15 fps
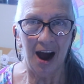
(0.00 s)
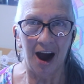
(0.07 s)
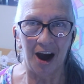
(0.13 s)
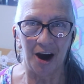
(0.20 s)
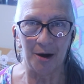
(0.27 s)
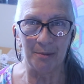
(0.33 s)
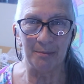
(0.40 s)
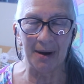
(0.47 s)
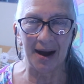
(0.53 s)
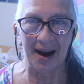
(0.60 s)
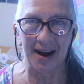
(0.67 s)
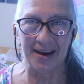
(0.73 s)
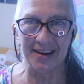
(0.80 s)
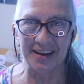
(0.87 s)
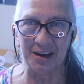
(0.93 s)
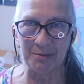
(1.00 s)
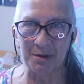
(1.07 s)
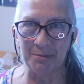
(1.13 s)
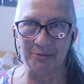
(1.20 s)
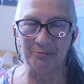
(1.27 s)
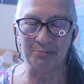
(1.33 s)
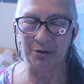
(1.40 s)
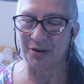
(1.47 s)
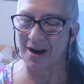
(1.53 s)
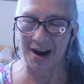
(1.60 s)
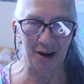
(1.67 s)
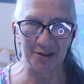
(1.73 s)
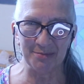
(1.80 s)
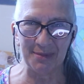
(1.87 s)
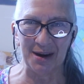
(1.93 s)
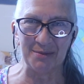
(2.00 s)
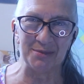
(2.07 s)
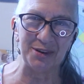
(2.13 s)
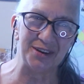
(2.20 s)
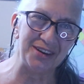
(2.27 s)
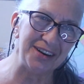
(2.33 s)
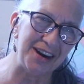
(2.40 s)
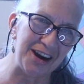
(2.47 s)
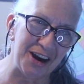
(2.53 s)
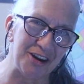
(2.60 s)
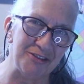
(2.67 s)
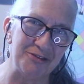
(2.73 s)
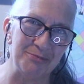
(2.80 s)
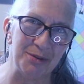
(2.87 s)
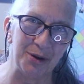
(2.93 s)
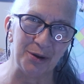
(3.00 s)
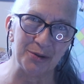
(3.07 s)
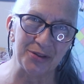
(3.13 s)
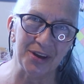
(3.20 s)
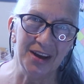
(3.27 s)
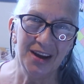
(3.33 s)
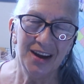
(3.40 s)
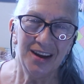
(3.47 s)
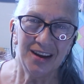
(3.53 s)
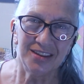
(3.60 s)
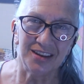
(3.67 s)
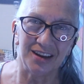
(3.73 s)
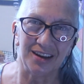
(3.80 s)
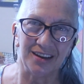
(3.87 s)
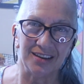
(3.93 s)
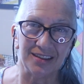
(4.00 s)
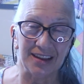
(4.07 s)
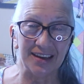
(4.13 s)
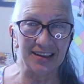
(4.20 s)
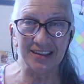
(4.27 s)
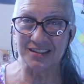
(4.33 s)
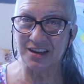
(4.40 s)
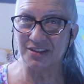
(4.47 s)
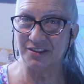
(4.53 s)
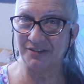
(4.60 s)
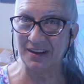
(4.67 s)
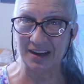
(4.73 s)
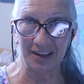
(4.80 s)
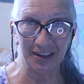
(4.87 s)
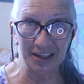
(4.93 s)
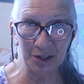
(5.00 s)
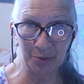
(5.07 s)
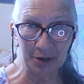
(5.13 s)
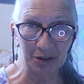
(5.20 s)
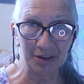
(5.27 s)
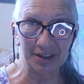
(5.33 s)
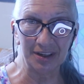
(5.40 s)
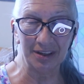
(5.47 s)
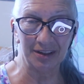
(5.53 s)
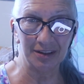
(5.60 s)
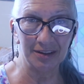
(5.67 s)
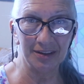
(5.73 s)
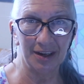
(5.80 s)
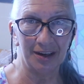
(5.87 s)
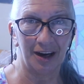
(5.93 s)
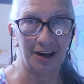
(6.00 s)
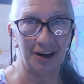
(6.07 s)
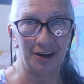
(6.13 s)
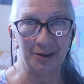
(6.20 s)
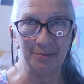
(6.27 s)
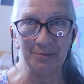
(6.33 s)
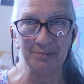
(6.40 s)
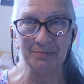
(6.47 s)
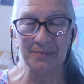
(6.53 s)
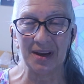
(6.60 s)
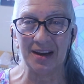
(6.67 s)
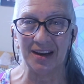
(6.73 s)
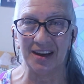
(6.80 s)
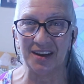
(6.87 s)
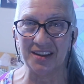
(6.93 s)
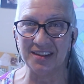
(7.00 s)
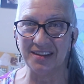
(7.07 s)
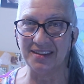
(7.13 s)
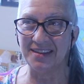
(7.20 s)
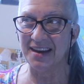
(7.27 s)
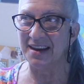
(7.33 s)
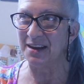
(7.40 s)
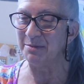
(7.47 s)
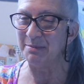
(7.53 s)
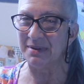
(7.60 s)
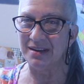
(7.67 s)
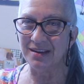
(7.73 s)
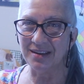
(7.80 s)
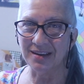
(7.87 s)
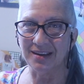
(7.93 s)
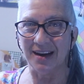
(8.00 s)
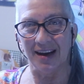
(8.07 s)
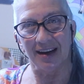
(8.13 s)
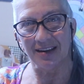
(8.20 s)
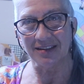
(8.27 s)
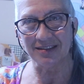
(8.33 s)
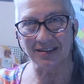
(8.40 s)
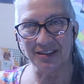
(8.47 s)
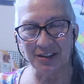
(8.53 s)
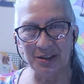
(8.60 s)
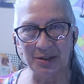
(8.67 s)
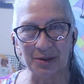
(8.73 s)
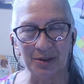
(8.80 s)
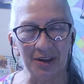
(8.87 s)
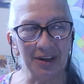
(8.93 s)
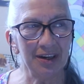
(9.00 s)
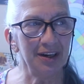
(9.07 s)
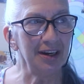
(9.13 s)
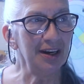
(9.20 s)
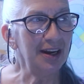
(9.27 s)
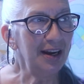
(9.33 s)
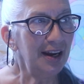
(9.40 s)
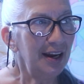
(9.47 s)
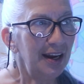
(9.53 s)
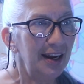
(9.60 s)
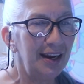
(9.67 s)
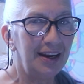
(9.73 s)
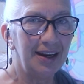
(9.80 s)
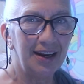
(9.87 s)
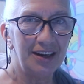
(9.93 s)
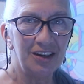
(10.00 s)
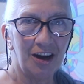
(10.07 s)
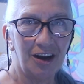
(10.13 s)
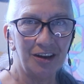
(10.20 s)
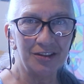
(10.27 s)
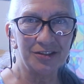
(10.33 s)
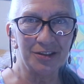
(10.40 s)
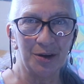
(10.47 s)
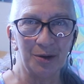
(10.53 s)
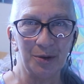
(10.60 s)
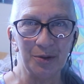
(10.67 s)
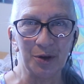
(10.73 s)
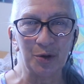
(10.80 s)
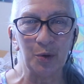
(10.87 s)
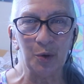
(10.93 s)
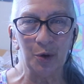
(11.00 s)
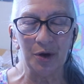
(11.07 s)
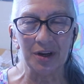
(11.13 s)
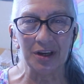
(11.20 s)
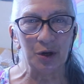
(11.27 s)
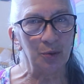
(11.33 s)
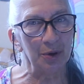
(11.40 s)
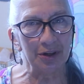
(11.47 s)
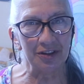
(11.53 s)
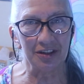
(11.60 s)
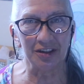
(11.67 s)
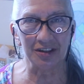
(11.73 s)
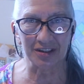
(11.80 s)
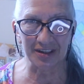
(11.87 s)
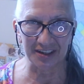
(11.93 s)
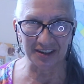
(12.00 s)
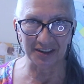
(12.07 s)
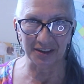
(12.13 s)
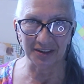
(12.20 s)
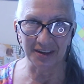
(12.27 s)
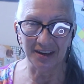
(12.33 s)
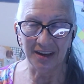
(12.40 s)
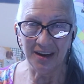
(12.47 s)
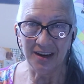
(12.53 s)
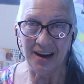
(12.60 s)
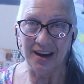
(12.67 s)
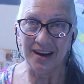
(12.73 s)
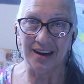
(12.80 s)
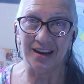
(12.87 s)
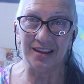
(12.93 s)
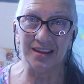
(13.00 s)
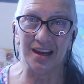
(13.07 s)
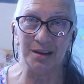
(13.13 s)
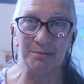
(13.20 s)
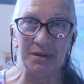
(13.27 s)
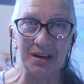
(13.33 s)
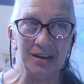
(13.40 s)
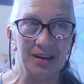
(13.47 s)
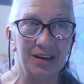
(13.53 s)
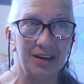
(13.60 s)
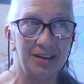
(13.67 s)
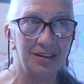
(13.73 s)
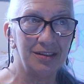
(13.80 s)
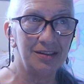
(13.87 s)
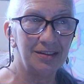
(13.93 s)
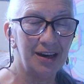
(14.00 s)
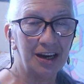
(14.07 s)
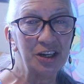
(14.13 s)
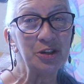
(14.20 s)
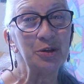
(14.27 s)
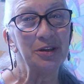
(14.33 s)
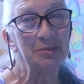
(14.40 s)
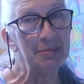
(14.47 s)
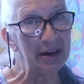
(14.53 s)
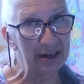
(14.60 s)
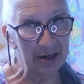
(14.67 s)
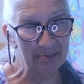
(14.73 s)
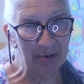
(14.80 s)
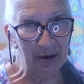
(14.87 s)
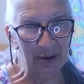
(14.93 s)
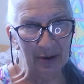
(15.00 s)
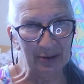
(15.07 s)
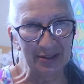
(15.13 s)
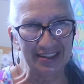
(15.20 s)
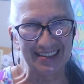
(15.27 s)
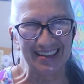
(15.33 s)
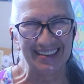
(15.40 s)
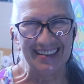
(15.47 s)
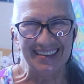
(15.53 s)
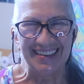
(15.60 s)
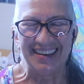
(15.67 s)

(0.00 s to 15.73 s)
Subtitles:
I am a proud member of both the Ladies of the Valley Quilt Guild, and they meet in Addison, New York, and also the Corning Quilters Guild, and they meet in actually Painted Post.